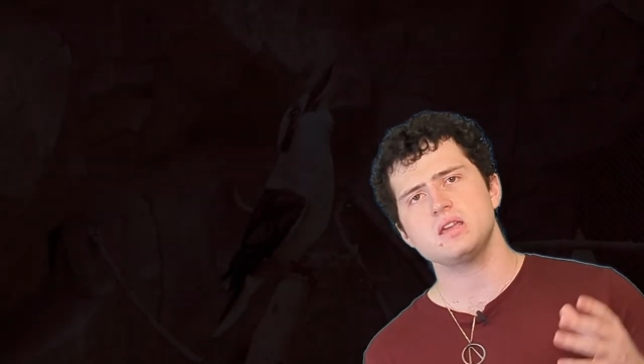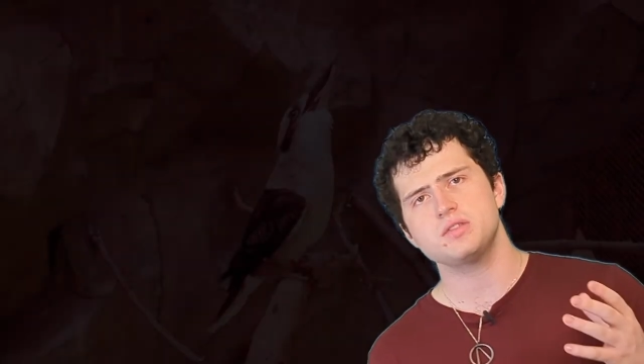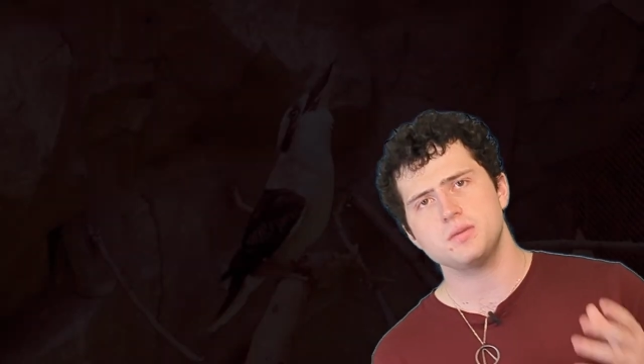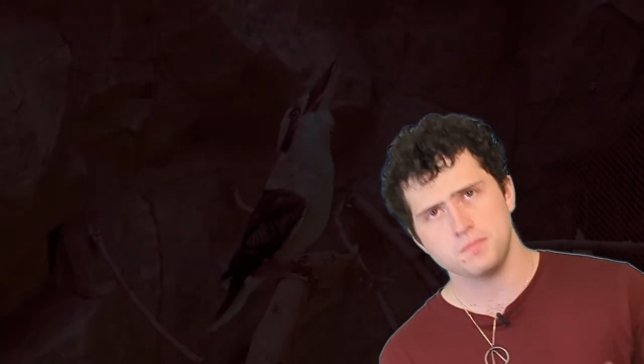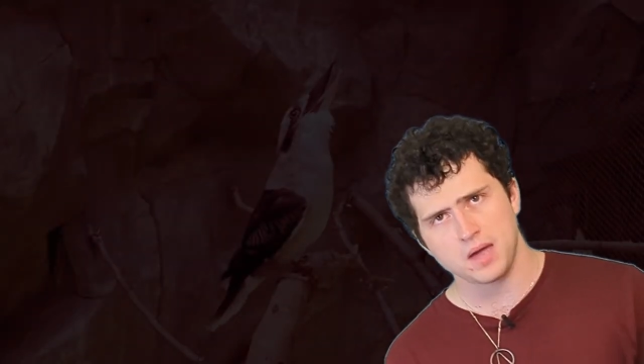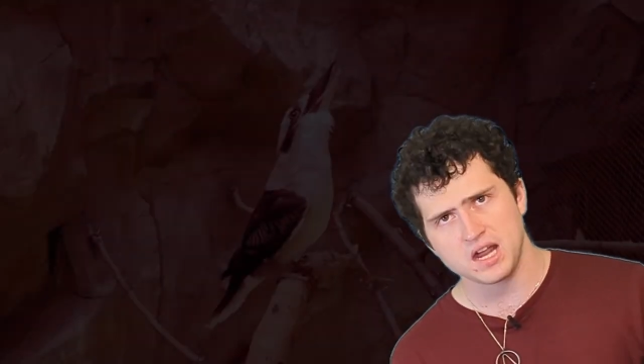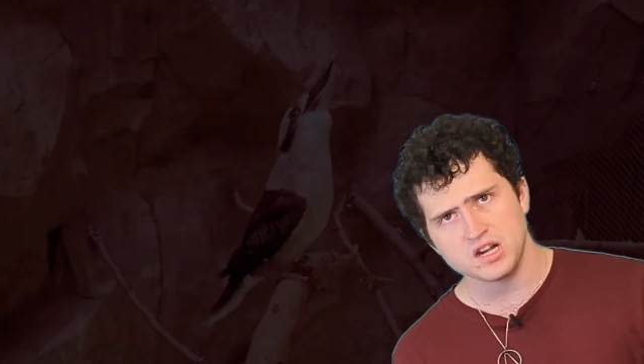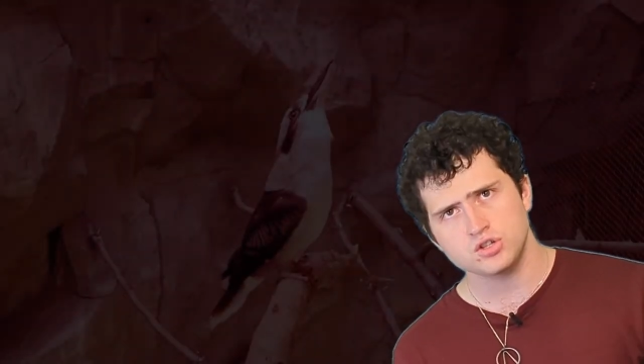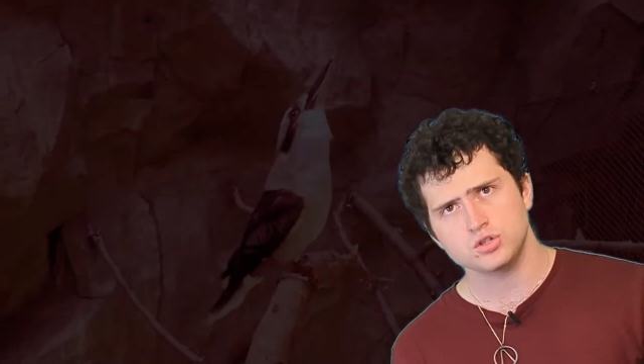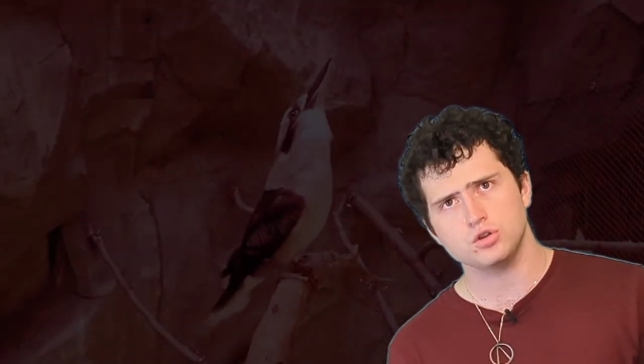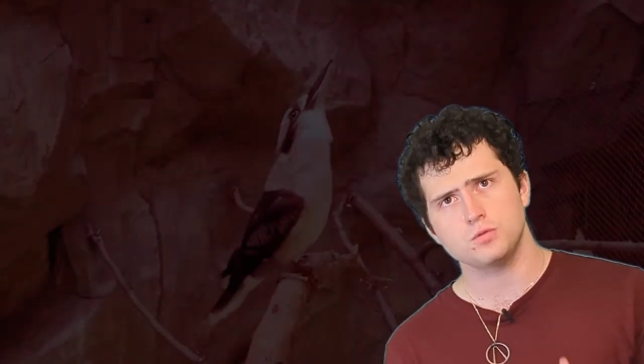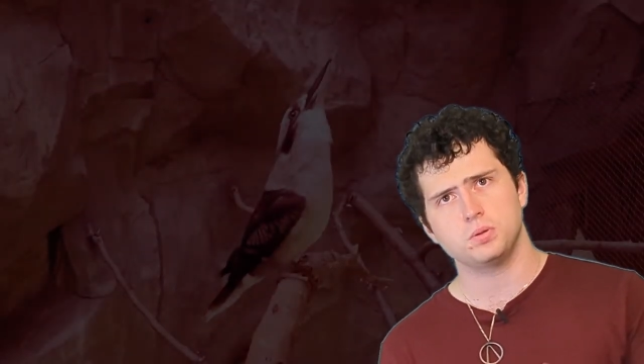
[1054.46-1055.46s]
the main
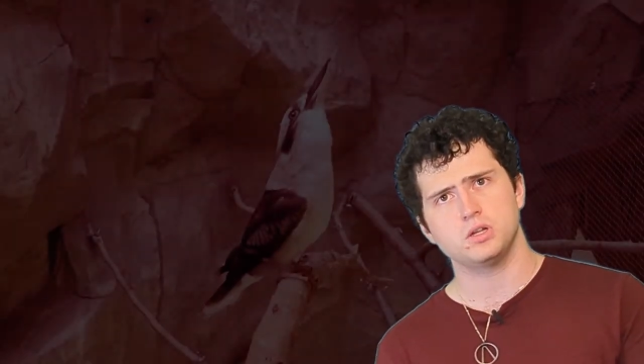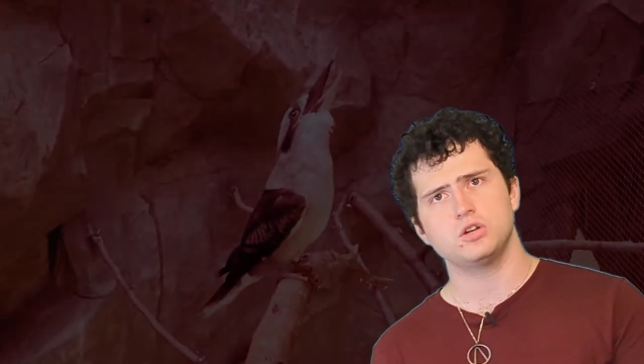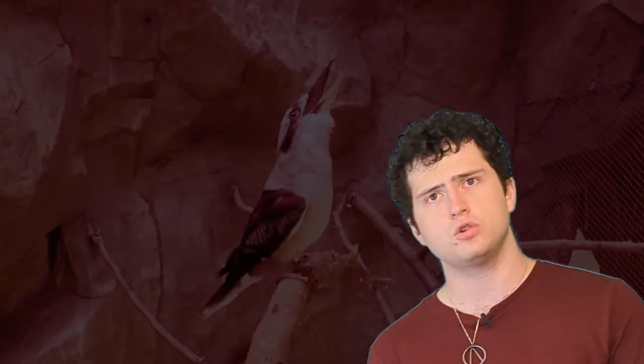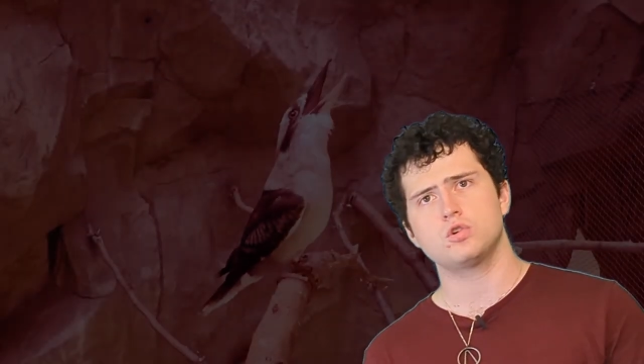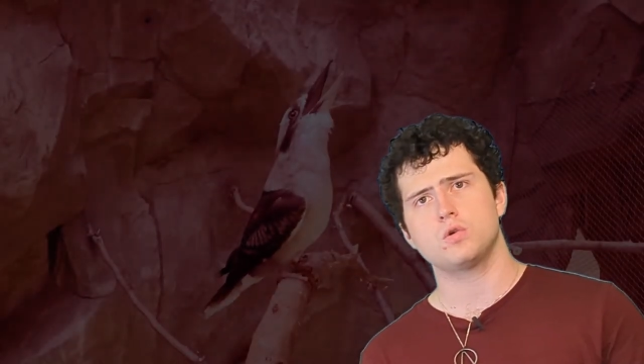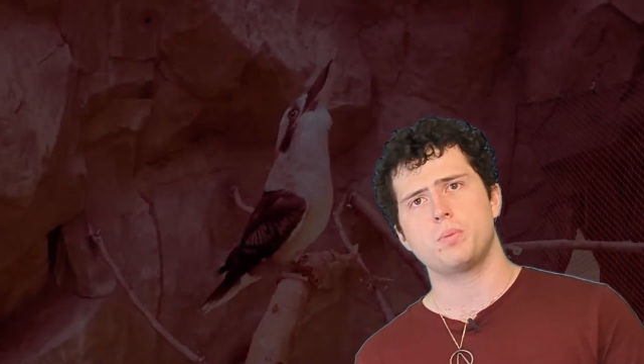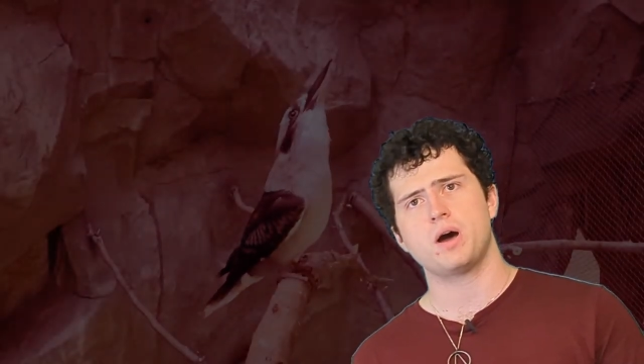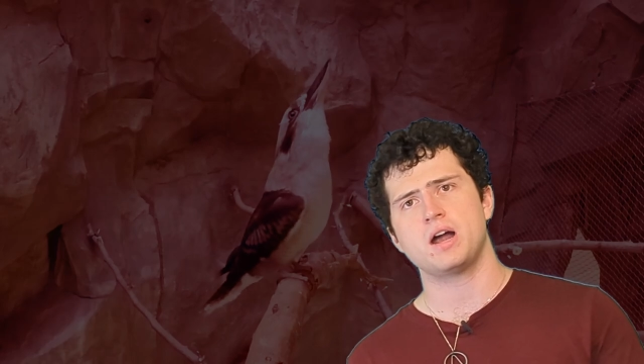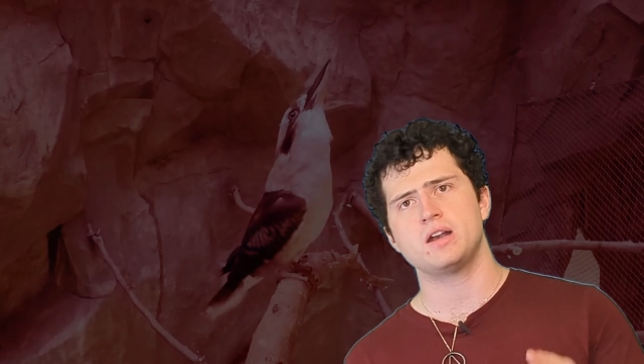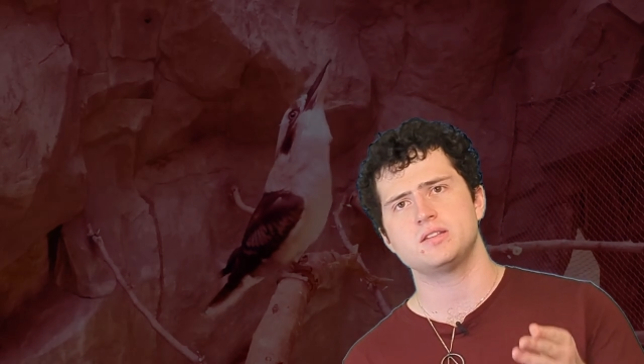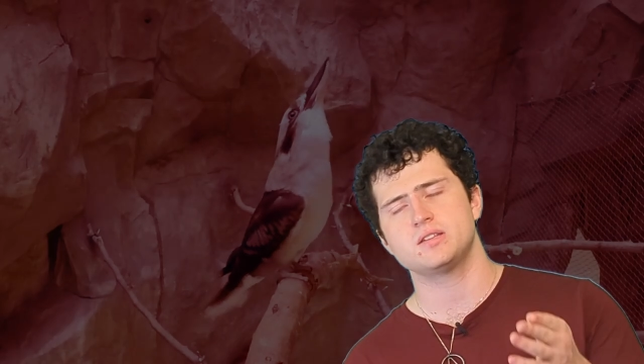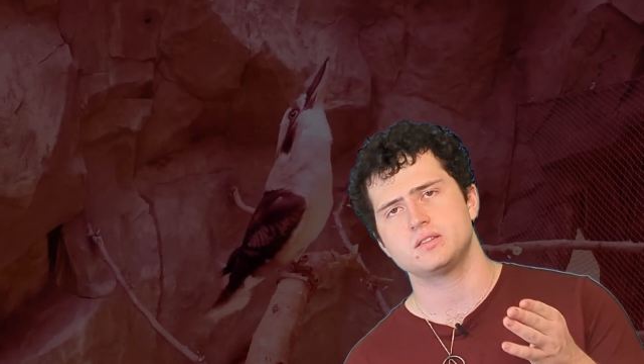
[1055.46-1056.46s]
2 political
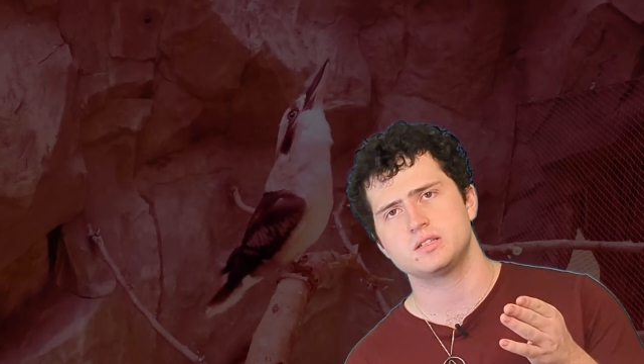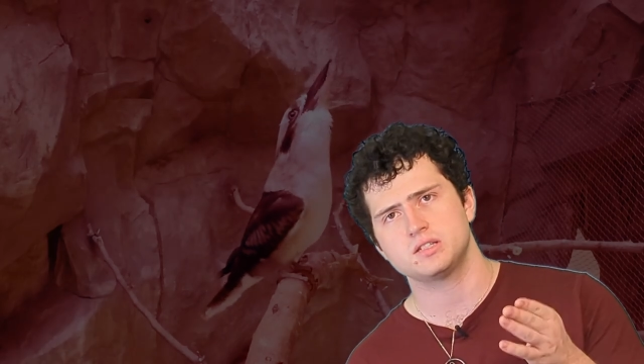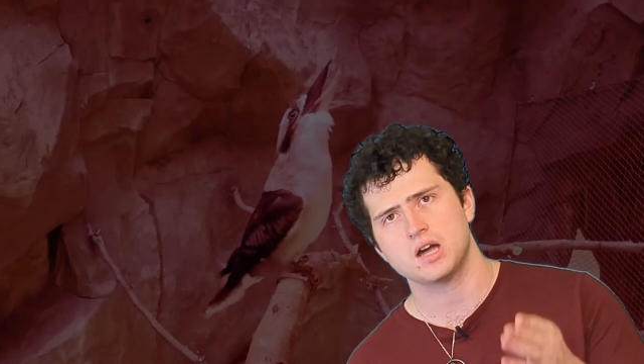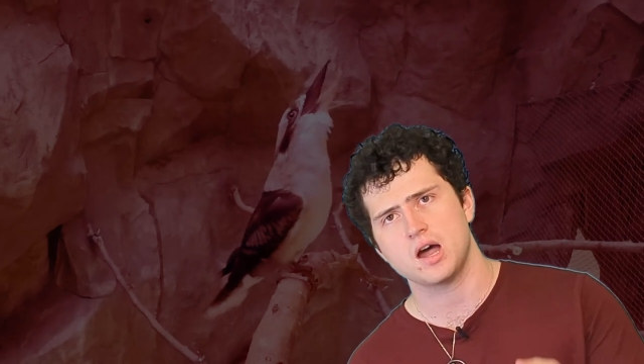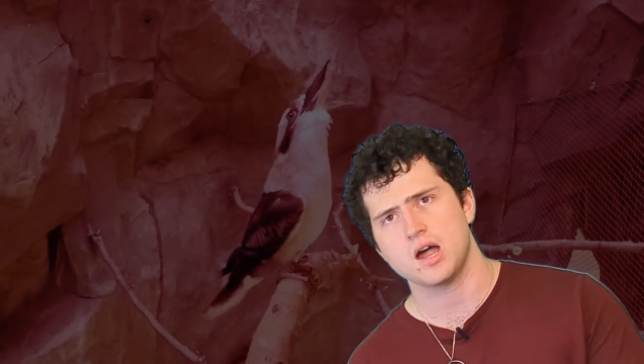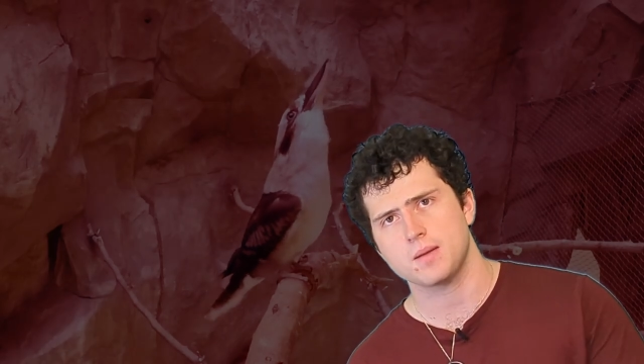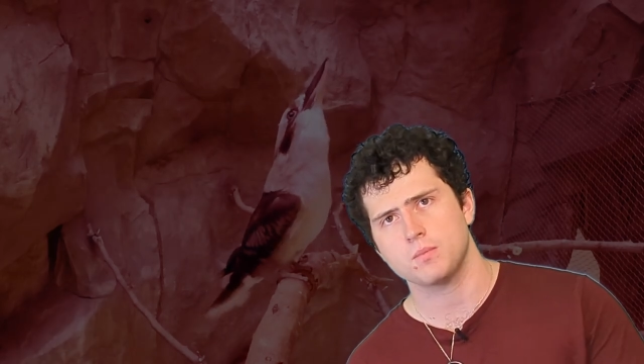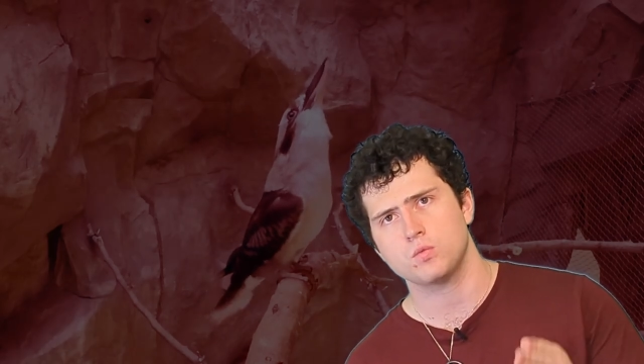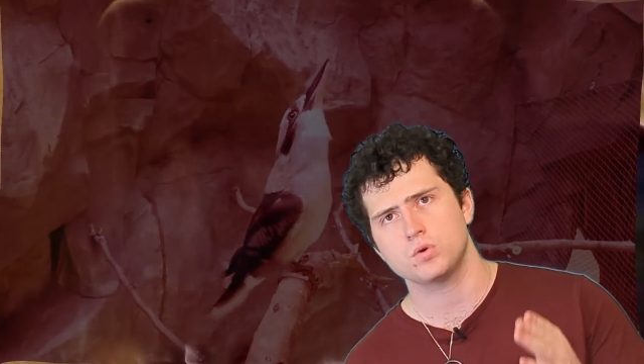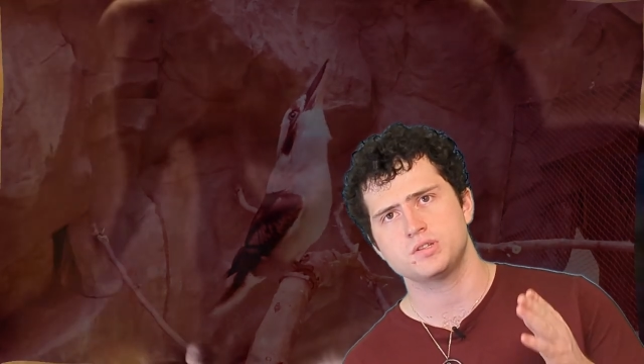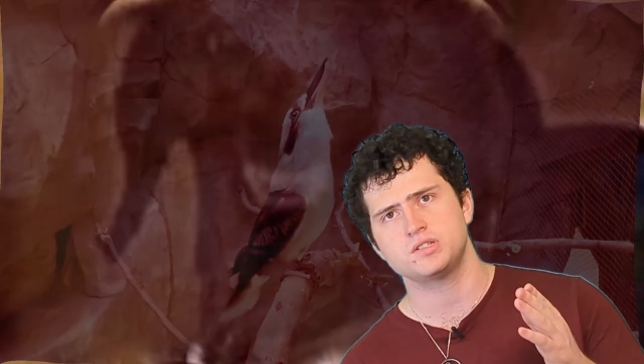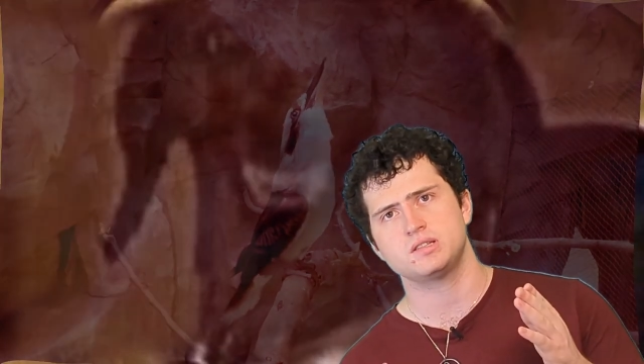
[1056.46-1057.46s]
parties at the time
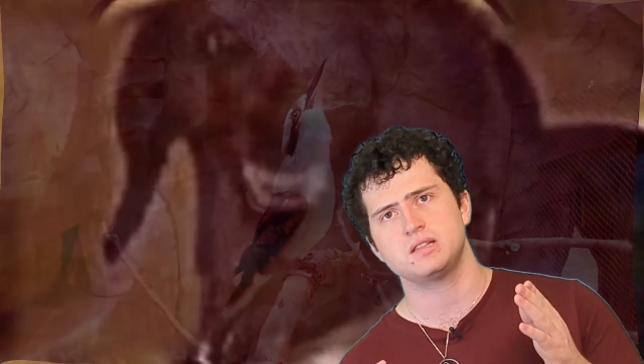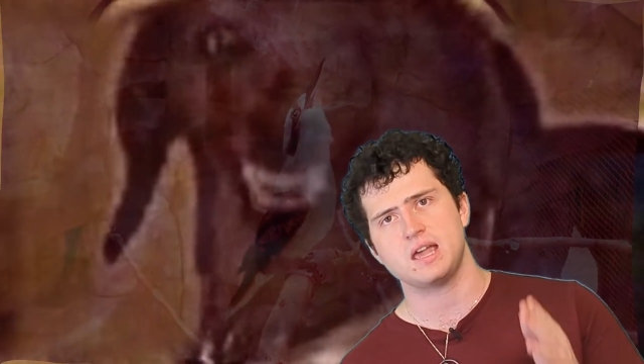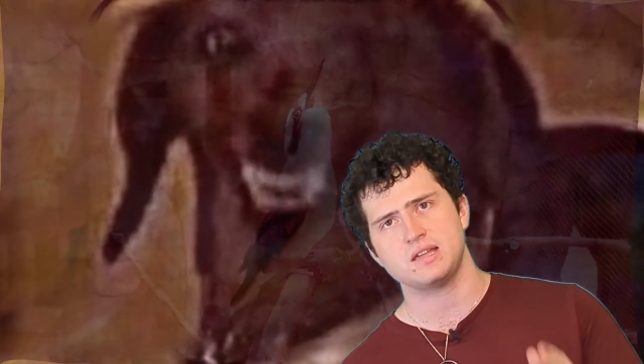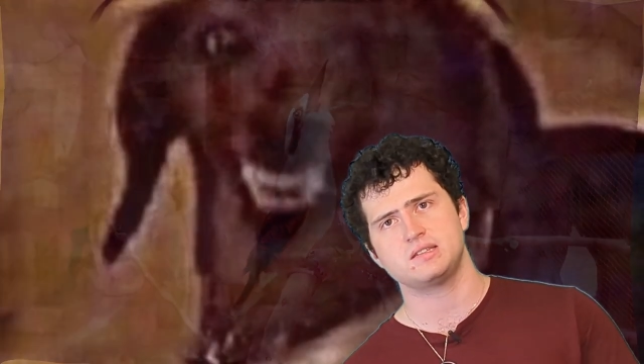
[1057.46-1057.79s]
were less